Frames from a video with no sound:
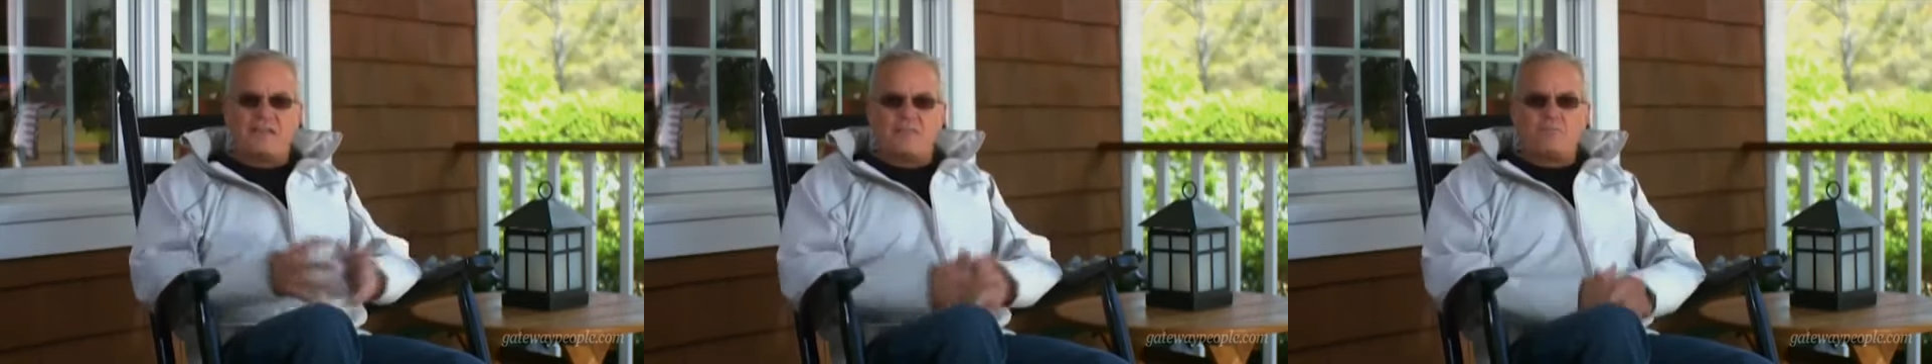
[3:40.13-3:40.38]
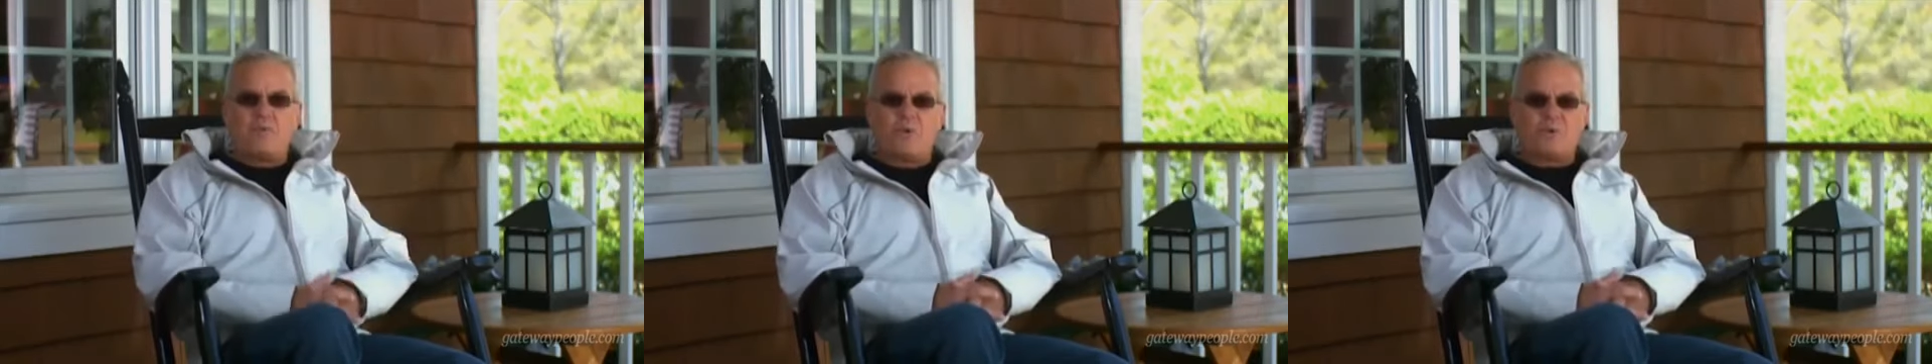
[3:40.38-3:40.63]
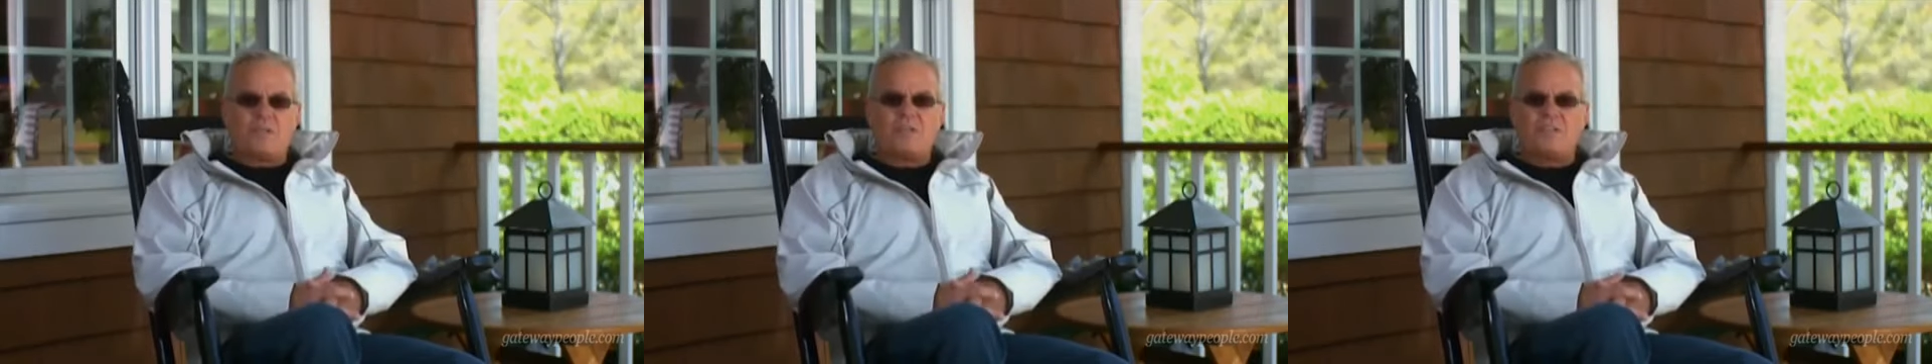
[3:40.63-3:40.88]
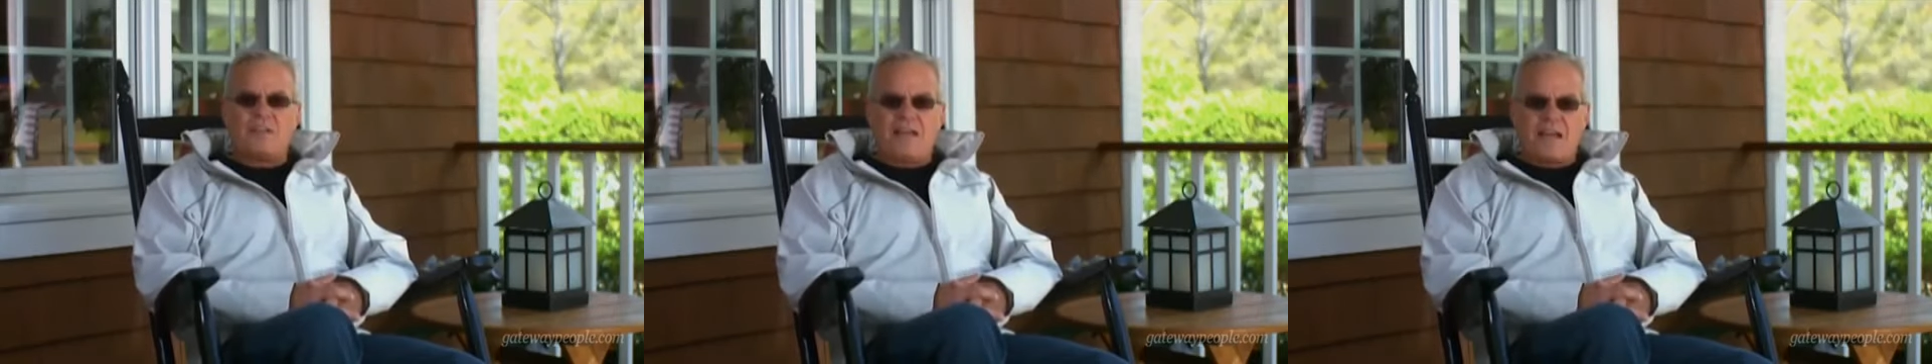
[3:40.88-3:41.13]

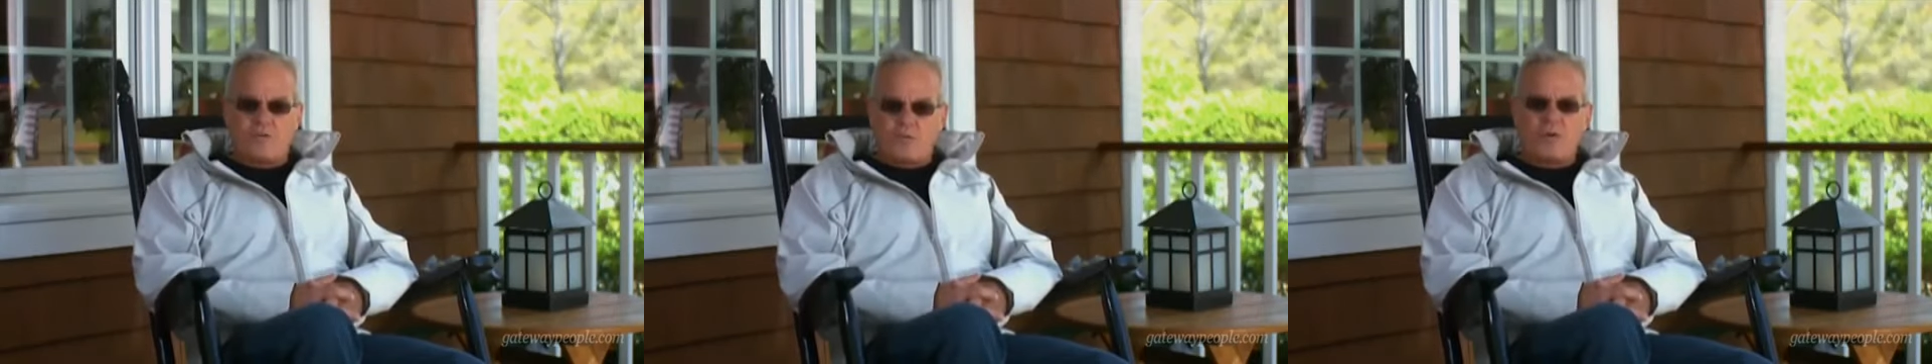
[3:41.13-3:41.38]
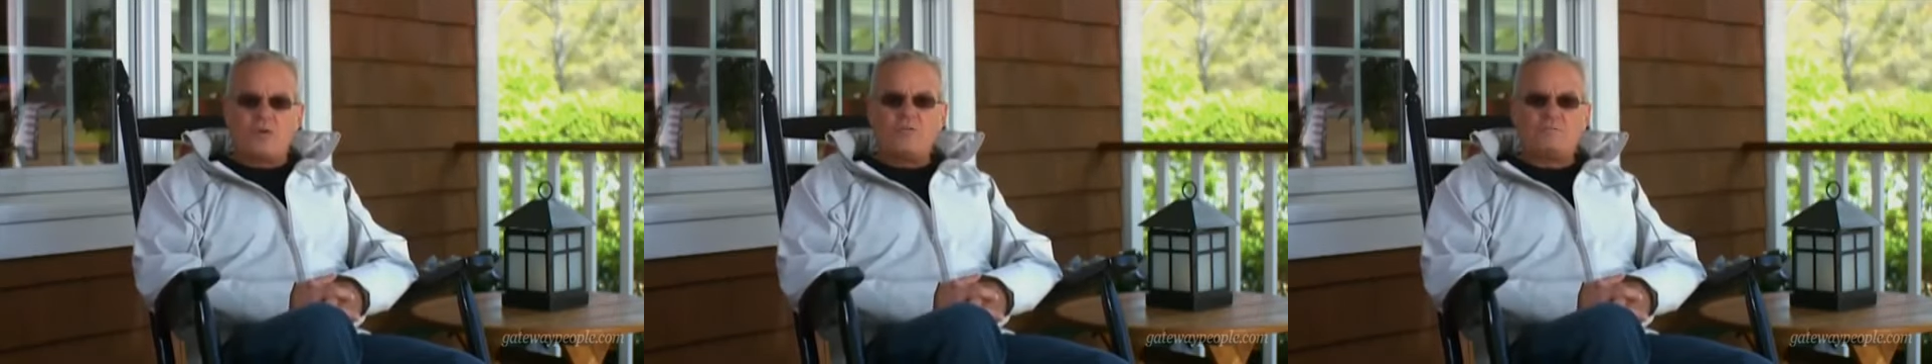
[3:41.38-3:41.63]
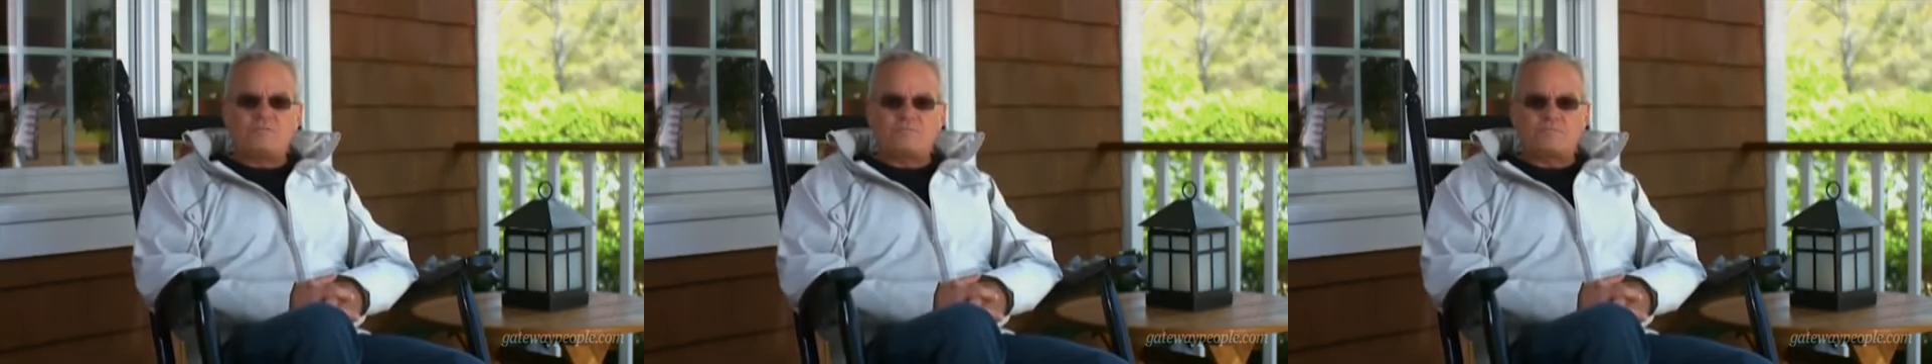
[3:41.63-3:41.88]
employee at Willow